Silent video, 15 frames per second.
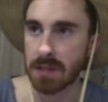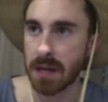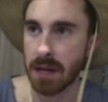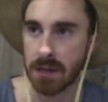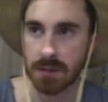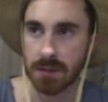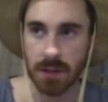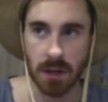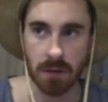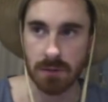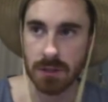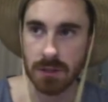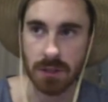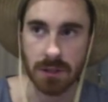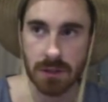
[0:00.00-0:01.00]
ASR
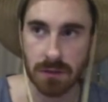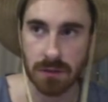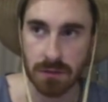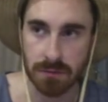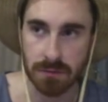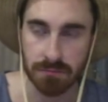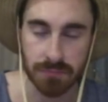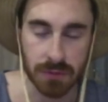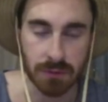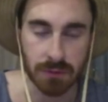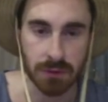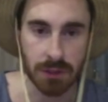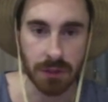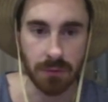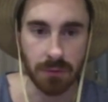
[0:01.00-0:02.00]
was just the
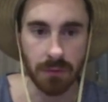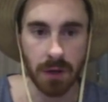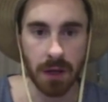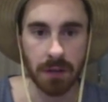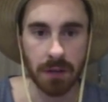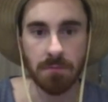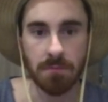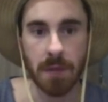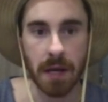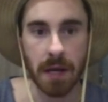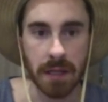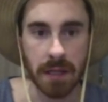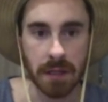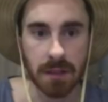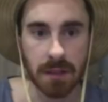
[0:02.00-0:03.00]
one of
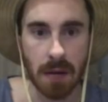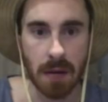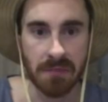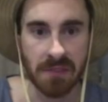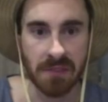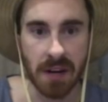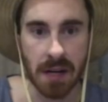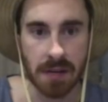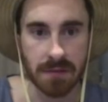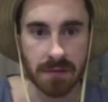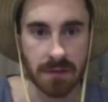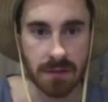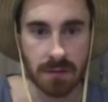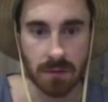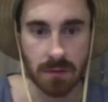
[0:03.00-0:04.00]
many top
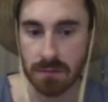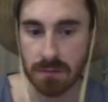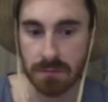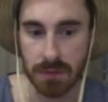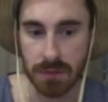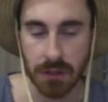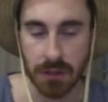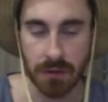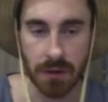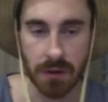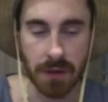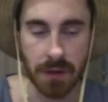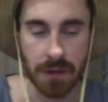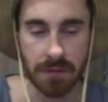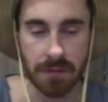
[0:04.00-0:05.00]
5s, that
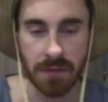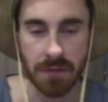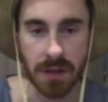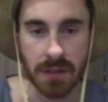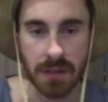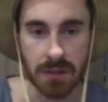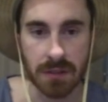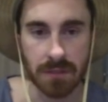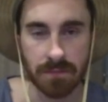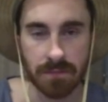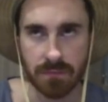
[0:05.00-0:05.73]
we had to face.